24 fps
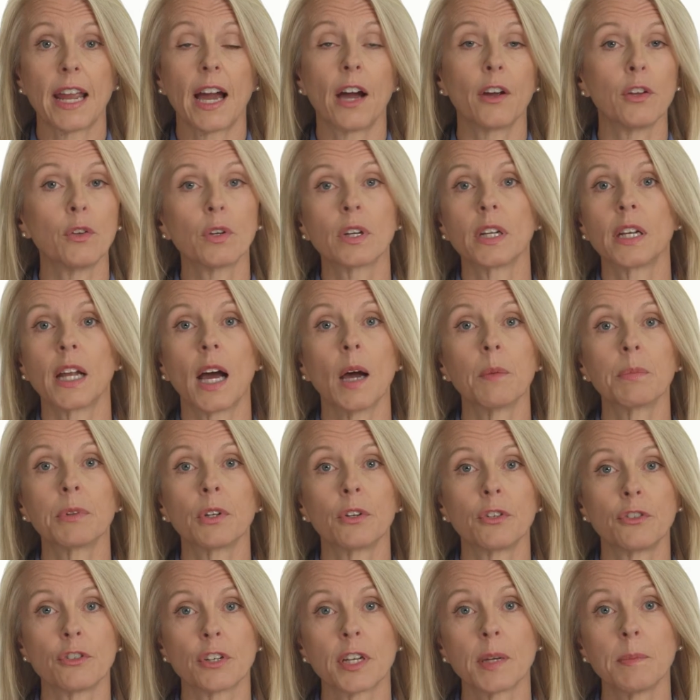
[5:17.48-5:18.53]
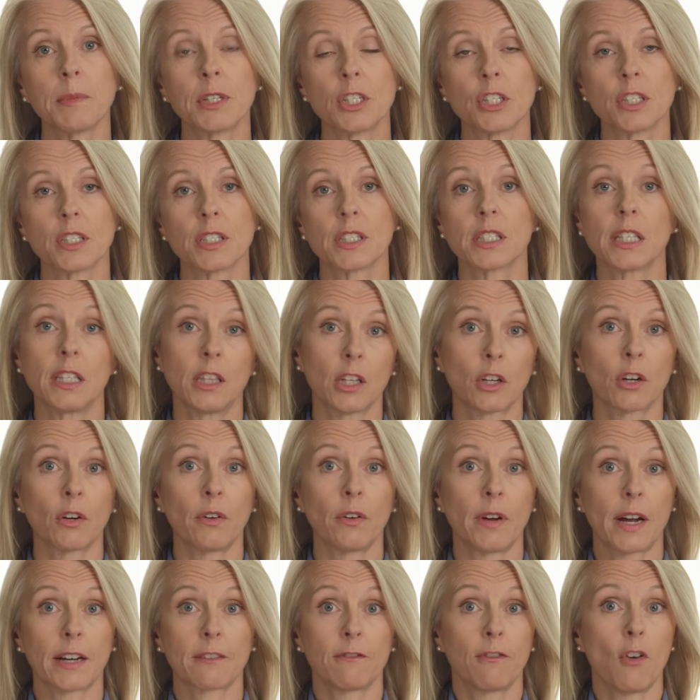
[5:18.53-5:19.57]
how you can upload your images in the
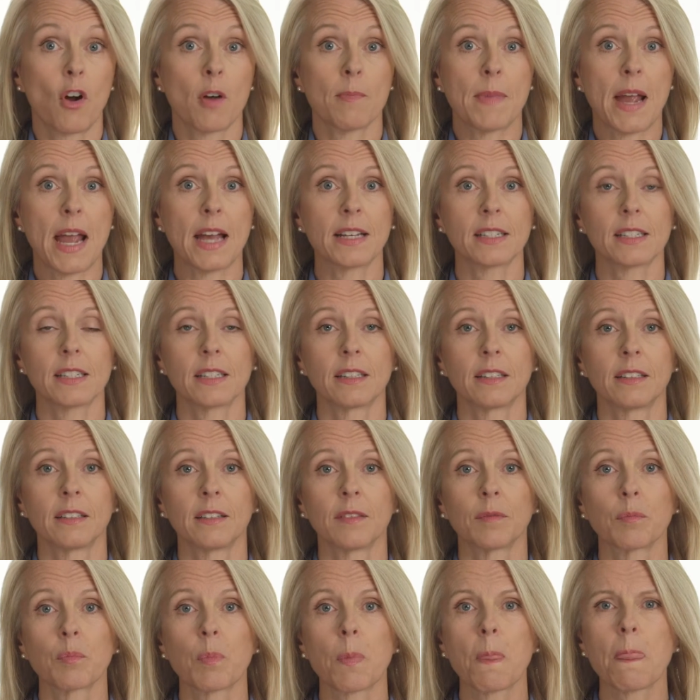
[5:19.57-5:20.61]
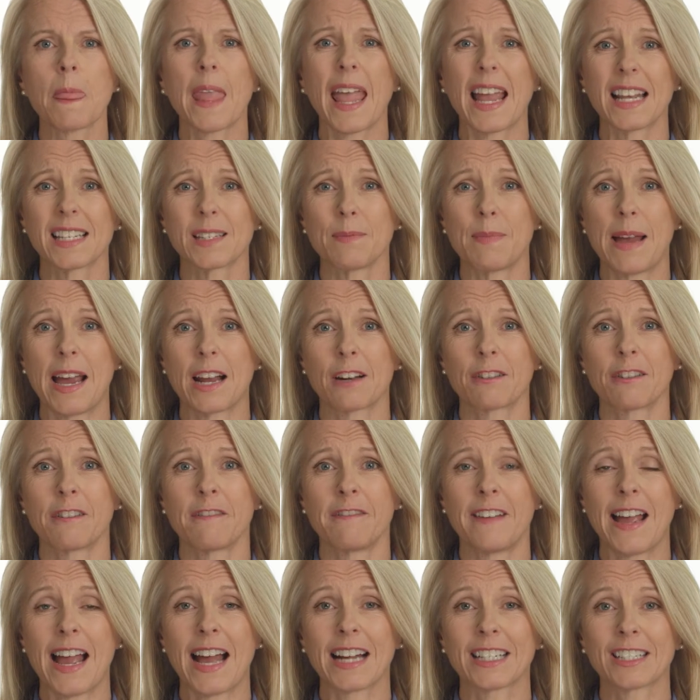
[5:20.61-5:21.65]
correct format. As a matter of
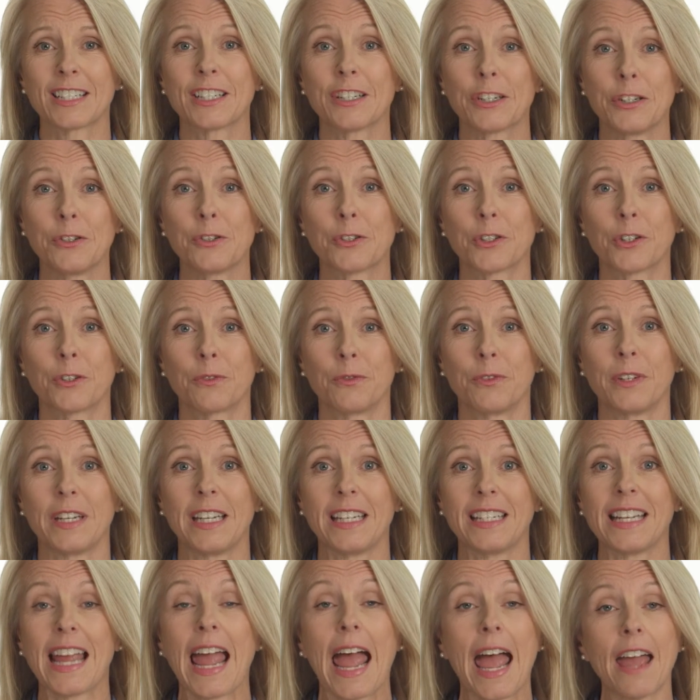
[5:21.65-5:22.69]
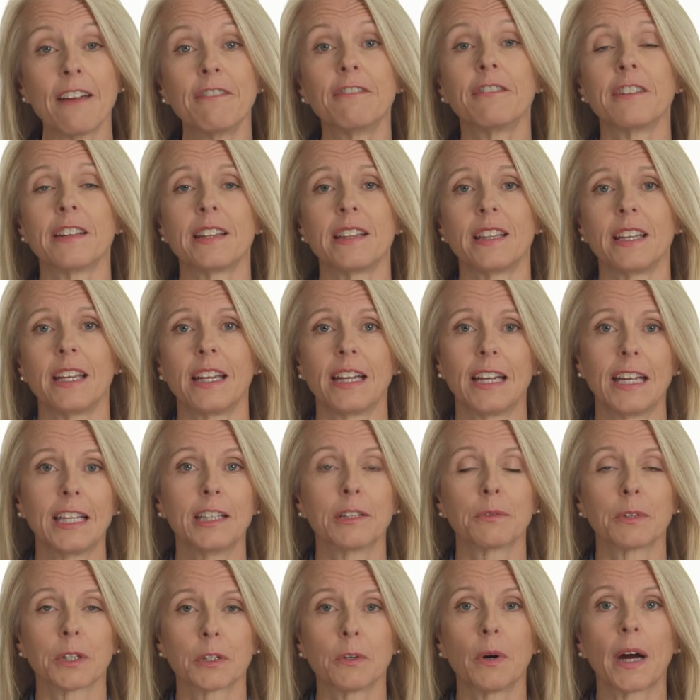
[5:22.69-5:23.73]
fact, you should read everything in the
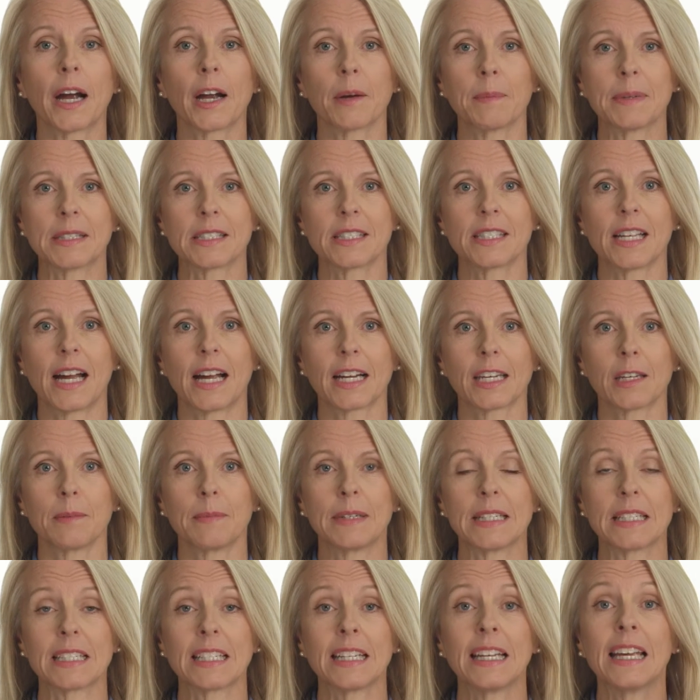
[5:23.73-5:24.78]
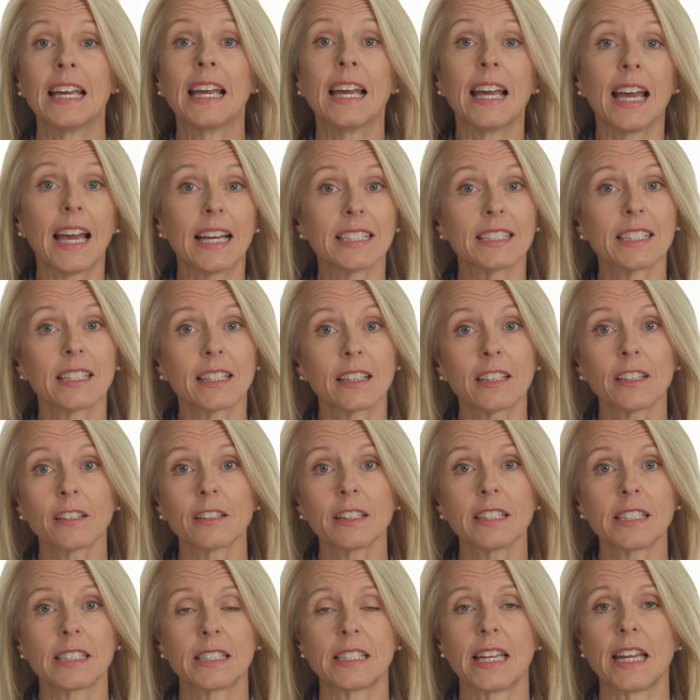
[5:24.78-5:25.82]
requirements document, as it
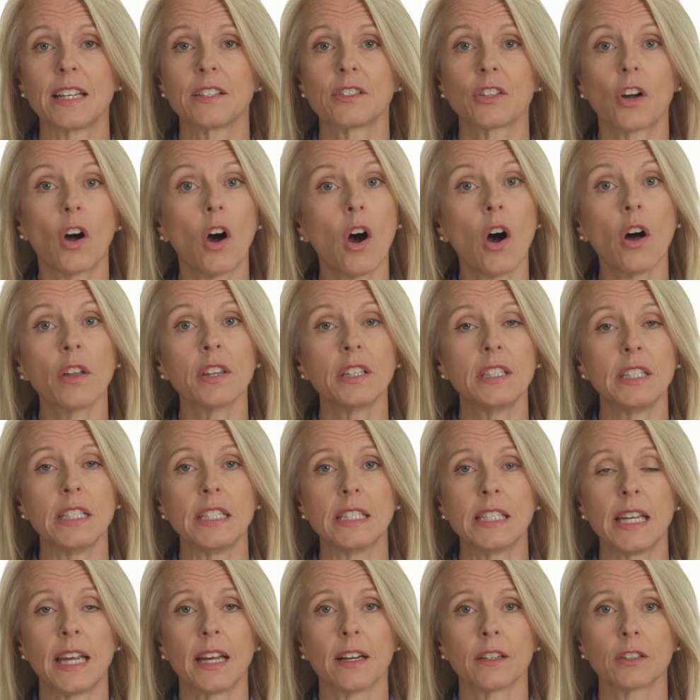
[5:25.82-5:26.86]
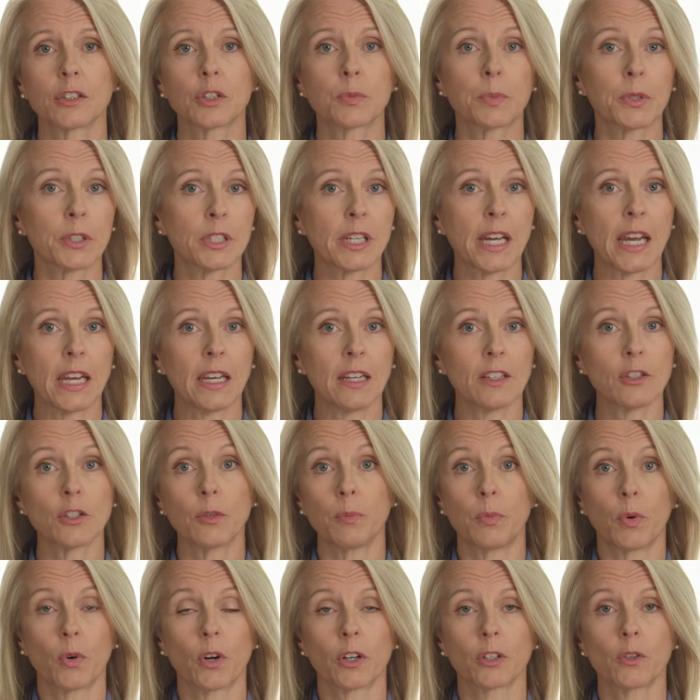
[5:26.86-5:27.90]
clearly states all the details pertaining to
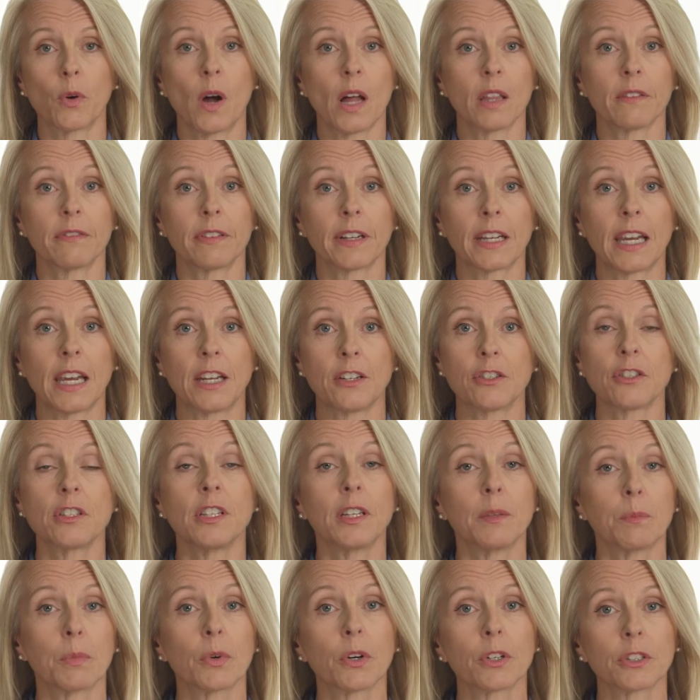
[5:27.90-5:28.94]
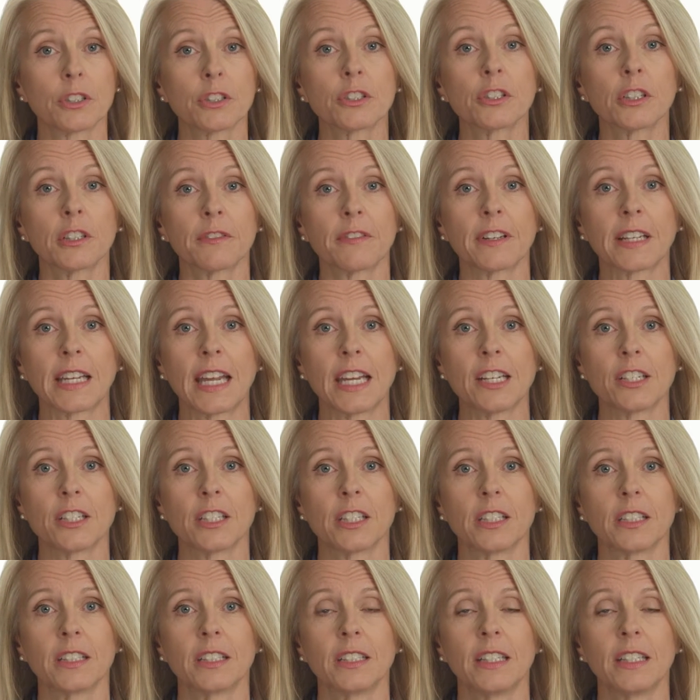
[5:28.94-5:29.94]
board qualification and board certification.